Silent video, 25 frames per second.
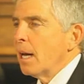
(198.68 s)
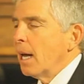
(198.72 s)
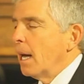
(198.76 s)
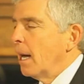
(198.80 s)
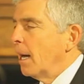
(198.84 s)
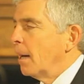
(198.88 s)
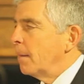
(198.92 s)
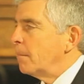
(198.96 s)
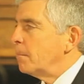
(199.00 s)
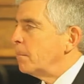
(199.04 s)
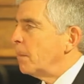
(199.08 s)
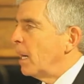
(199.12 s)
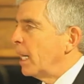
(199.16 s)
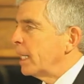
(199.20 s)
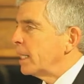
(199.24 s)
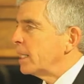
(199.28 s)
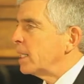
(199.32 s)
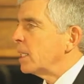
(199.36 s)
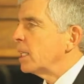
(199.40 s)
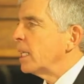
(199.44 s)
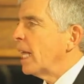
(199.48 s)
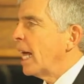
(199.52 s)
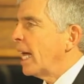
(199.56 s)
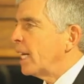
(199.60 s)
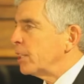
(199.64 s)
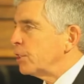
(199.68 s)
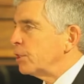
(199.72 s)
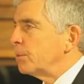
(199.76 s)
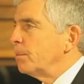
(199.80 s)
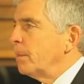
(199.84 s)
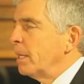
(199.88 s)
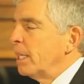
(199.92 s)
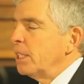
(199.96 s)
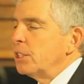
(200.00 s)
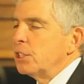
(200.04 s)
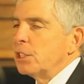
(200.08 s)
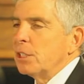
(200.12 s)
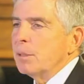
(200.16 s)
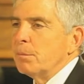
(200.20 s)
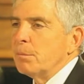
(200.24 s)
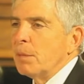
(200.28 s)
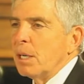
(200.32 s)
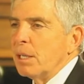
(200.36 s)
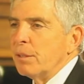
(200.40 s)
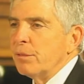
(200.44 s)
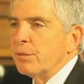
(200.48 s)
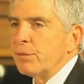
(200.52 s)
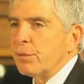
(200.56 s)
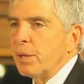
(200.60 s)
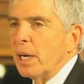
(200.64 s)
my classmates and my
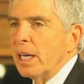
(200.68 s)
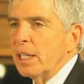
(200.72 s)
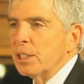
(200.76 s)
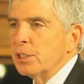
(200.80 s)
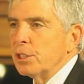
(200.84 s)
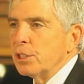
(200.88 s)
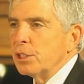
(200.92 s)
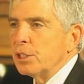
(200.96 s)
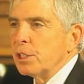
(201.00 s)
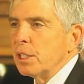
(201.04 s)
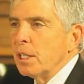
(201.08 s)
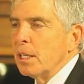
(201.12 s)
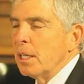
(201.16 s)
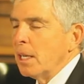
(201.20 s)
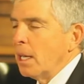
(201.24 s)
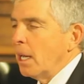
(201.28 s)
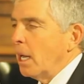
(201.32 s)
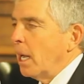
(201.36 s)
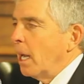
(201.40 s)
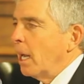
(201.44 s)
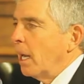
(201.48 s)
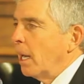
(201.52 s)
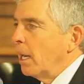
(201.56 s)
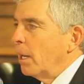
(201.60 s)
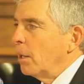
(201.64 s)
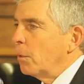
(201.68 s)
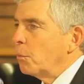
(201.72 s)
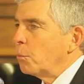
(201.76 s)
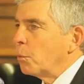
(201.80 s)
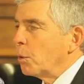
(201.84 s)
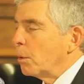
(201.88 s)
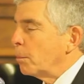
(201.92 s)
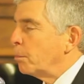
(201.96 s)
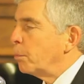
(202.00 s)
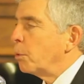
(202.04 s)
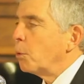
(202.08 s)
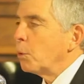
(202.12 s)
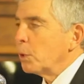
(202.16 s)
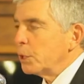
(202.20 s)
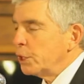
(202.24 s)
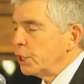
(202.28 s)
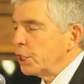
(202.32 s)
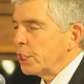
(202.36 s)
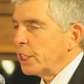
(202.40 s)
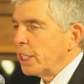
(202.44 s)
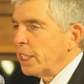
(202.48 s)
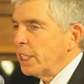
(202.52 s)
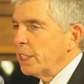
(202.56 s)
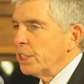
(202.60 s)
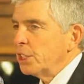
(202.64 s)
friends were
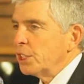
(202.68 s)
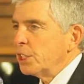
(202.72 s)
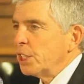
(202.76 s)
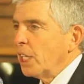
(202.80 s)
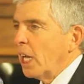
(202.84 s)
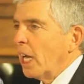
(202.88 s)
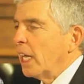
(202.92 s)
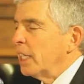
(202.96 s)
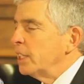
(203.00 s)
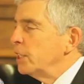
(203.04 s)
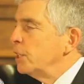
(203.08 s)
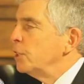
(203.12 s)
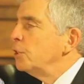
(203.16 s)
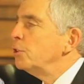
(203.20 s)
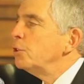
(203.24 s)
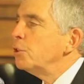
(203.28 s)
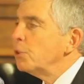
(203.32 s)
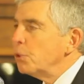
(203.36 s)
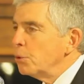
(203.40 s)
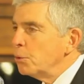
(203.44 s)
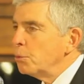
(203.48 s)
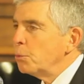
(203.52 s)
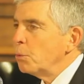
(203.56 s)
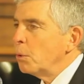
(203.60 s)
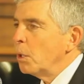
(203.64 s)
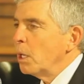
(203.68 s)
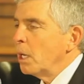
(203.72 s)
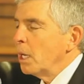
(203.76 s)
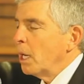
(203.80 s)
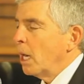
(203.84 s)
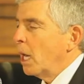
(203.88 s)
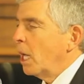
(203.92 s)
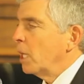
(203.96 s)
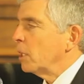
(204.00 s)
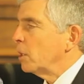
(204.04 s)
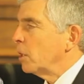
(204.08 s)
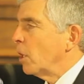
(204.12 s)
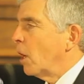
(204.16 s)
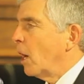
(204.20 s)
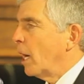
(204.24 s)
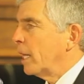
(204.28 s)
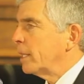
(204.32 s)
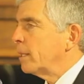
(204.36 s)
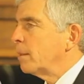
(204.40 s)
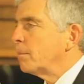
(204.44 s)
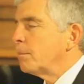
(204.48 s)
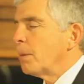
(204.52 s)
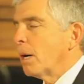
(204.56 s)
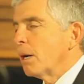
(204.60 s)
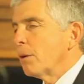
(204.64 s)
Portuguese. I knew a lot
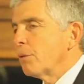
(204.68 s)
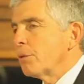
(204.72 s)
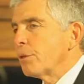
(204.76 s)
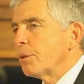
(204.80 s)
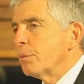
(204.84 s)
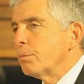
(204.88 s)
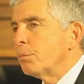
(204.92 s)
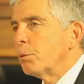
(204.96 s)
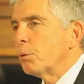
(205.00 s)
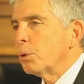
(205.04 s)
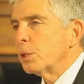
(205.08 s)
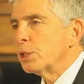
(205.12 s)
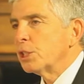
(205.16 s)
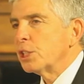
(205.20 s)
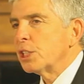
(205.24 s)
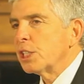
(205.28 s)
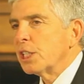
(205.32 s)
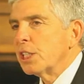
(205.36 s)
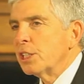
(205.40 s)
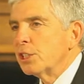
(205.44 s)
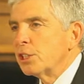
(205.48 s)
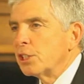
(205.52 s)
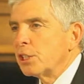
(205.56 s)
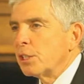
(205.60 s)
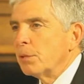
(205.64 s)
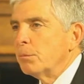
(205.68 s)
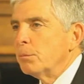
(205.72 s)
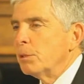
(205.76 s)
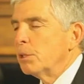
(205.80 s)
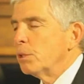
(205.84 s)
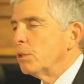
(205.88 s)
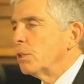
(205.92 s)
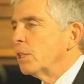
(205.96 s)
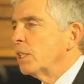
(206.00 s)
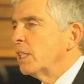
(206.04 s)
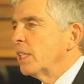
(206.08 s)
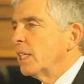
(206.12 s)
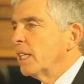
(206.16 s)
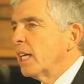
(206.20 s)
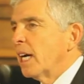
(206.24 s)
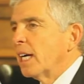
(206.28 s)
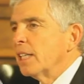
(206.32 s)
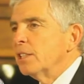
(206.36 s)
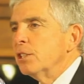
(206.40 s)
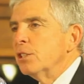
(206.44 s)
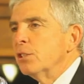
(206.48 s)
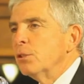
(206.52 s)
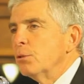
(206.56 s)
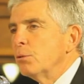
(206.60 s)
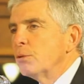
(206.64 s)
about the Portuguese community. I
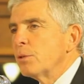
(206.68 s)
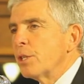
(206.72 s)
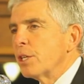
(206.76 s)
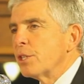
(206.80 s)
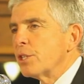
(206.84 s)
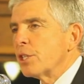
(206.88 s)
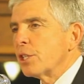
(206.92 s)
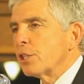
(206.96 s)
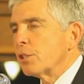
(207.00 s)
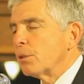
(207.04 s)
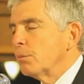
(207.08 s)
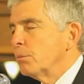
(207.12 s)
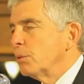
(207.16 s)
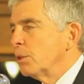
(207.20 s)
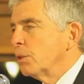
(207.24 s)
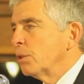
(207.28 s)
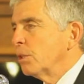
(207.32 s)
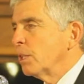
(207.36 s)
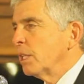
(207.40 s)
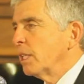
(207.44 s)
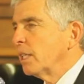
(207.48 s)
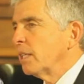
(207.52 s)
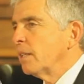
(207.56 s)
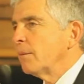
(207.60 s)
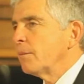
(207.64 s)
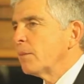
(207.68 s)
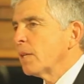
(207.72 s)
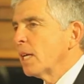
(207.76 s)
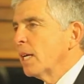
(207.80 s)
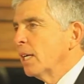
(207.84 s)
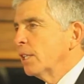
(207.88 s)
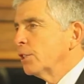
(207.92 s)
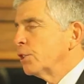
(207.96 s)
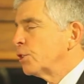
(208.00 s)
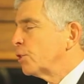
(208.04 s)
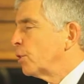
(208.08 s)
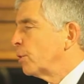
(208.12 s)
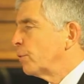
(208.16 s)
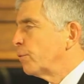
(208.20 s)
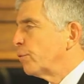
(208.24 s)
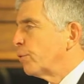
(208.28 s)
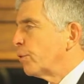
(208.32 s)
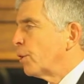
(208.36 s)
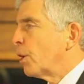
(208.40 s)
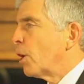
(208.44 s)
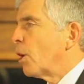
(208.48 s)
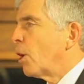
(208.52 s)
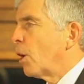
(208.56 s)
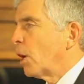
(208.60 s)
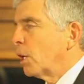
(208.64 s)
knew that the community stood for
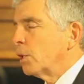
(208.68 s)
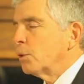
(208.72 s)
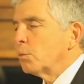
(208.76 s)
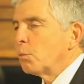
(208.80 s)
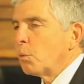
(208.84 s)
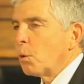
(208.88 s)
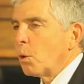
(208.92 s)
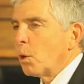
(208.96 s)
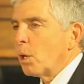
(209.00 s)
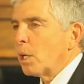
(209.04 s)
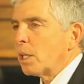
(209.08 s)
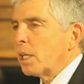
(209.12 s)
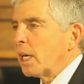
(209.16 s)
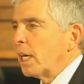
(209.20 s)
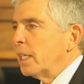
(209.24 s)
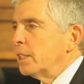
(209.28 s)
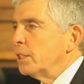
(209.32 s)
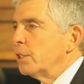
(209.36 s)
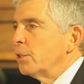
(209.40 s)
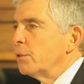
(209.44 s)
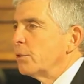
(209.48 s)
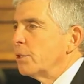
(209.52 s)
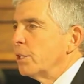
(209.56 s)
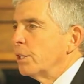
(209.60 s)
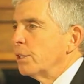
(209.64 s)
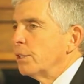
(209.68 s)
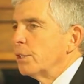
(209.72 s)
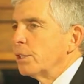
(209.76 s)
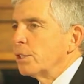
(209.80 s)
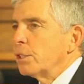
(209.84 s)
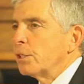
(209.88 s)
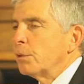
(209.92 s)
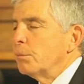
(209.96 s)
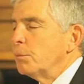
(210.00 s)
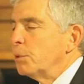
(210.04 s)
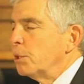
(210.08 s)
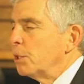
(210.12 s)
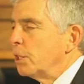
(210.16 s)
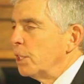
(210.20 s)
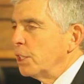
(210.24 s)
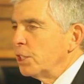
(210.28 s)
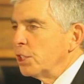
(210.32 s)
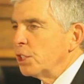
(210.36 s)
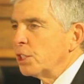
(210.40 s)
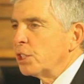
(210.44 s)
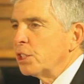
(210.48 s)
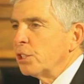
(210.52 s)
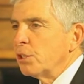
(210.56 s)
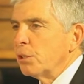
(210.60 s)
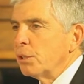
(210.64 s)
hard work. I knew that the community
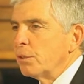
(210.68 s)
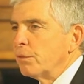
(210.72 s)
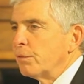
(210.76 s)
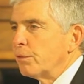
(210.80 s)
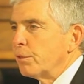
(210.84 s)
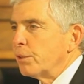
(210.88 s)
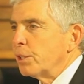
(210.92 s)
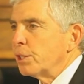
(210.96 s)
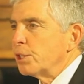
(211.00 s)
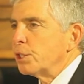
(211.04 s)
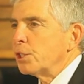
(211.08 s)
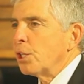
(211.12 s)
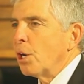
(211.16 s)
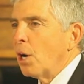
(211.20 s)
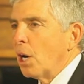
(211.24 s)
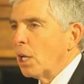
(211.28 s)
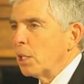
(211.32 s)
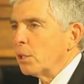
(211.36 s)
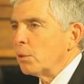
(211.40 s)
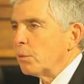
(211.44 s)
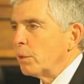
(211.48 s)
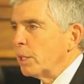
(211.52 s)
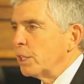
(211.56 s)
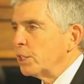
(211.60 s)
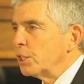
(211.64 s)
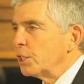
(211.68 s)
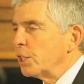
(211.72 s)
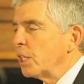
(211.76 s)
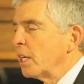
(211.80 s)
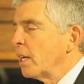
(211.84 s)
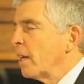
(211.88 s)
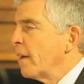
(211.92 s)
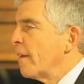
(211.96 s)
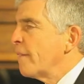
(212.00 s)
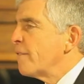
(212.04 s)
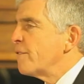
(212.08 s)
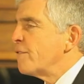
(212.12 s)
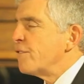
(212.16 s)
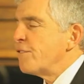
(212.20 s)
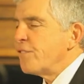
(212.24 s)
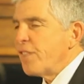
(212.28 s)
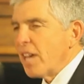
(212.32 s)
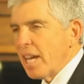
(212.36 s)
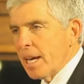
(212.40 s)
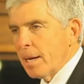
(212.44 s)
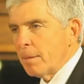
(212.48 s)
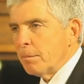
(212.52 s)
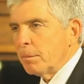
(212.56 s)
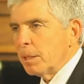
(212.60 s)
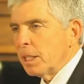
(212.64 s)
stood for tolerance,
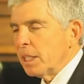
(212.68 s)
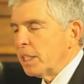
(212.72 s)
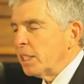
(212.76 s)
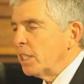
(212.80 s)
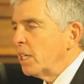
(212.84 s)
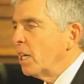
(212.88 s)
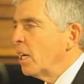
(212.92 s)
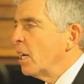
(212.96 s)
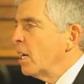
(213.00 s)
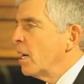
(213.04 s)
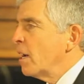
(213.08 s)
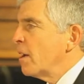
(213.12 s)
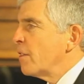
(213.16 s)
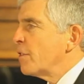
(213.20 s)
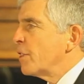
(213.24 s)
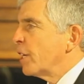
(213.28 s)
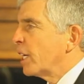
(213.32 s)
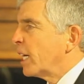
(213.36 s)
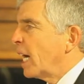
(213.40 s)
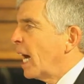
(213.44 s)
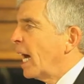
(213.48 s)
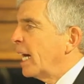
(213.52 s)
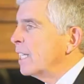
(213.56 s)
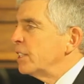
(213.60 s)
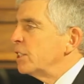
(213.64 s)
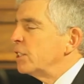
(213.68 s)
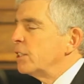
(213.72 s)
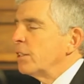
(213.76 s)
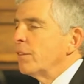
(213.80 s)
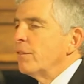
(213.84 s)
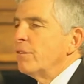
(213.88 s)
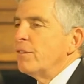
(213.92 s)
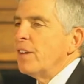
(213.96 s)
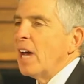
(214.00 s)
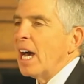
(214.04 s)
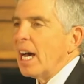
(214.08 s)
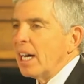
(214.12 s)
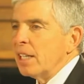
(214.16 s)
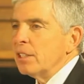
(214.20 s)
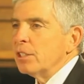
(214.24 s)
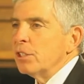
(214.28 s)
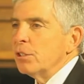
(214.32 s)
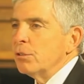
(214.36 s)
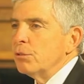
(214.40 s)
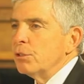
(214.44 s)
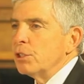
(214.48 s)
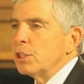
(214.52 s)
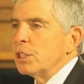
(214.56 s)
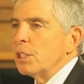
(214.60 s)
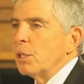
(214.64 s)
family, the kinds of
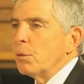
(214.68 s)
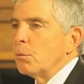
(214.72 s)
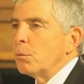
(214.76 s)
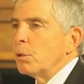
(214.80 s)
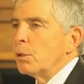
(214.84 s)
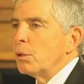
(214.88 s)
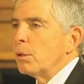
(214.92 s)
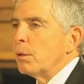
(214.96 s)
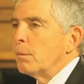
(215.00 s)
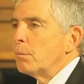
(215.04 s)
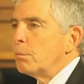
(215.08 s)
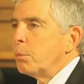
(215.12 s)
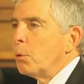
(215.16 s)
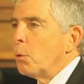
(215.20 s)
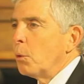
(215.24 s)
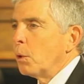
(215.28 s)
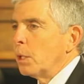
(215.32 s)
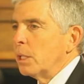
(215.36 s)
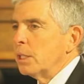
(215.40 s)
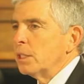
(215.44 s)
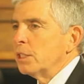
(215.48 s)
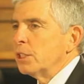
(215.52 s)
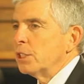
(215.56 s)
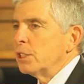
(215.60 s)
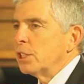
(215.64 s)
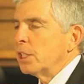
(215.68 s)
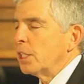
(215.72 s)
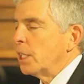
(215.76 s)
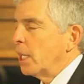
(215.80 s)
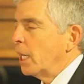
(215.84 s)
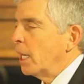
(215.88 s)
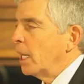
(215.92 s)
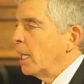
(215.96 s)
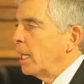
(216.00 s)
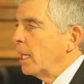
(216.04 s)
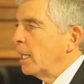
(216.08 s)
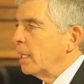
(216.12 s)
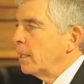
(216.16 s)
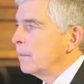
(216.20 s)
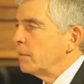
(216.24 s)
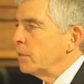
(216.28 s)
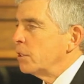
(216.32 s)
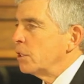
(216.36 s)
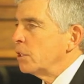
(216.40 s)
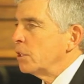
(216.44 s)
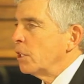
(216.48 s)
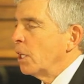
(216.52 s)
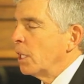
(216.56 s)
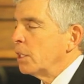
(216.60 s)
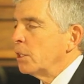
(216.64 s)
values that were important
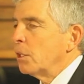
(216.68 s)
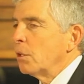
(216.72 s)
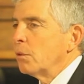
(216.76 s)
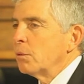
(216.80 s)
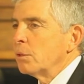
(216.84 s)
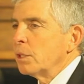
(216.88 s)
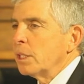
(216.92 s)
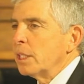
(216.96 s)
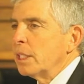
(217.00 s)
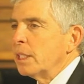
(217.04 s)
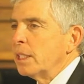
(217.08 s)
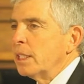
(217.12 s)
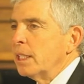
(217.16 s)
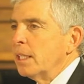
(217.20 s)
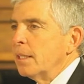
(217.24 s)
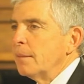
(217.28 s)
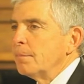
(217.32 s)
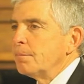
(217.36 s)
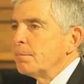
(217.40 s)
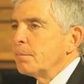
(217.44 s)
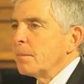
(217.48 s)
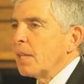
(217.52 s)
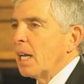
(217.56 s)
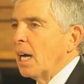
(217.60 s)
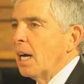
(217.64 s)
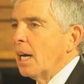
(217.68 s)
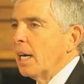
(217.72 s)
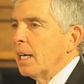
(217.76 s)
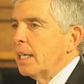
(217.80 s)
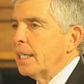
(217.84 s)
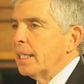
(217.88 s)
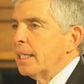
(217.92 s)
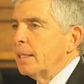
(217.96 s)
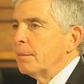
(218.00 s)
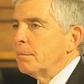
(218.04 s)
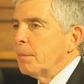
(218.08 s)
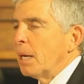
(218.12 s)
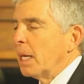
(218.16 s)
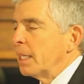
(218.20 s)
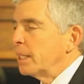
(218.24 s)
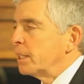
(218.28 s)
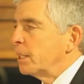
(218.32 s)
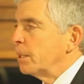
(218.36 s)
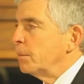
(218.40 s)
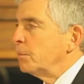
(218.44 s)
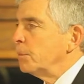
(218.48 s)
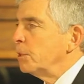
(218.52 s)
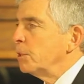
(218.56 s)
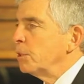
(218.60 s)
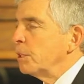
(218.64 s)
not only in my
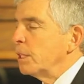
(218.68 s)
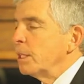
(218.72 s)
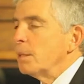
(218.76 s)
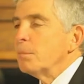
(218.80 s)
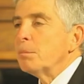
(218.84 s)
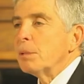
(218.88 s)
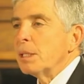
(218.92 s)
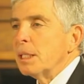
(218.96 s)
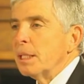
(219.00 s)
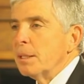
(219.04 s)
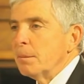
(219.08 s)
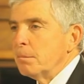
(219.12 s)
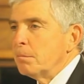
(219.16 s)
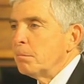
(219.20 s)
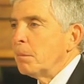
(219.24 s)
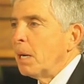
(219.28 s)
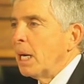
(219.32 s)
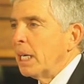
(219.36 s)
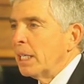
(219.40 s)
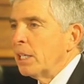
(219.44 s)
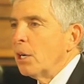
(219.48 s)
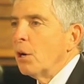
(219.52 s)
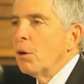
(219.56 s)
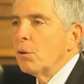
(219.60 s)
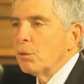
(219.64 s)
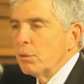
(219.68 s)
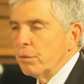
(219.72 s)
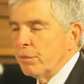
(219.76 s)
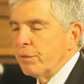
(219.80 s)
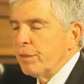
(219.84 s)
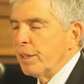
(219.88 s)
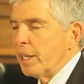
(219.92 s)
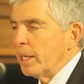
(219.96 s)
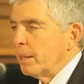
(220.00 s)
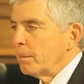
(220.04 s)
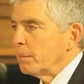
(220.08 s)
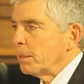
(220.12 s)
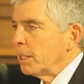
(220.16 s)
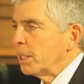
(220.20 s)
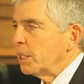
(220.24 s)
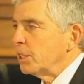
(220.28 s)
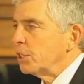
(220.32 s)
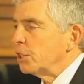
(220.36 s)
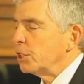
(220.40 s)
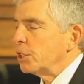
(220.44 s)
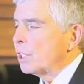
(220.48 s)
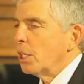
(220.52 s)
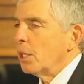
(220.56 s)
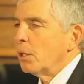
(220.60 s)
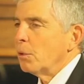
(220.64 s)
community but in my own family.
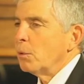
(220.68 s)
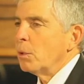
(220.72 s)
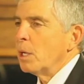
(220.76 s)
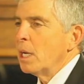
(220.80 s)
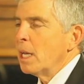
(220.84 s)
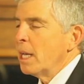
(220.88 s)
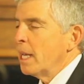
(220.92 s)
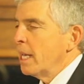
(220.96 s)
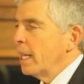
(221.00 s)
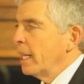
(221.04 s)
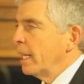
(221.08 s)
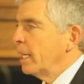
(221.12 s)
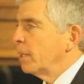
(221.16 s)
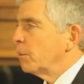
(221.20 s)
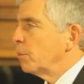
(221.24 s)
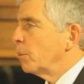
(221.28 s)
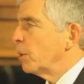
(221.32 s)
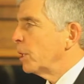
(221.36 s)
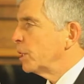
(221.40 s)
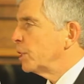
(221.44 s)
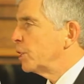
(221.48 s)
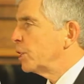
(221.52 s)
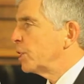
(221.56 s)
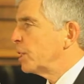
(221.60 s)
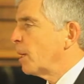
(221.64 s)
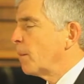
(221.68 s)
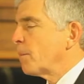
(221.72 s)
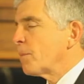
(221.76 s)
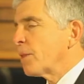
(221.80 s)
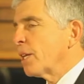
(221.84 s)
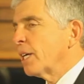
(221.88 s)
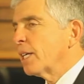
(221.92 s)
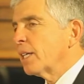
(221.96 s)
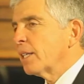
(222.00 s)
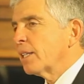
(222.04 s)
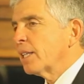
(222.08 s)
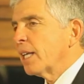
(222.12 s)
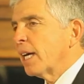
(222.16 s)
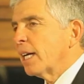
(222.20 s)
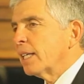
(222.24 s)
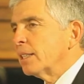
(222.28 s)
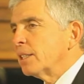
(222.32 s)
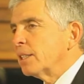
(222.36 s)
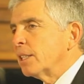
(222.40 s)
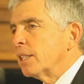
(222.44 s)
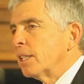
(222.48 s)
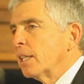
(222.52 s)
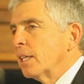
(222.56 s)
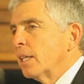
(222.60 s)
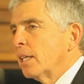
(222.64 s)
So it was something
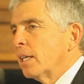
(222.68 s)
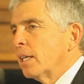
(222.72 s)
that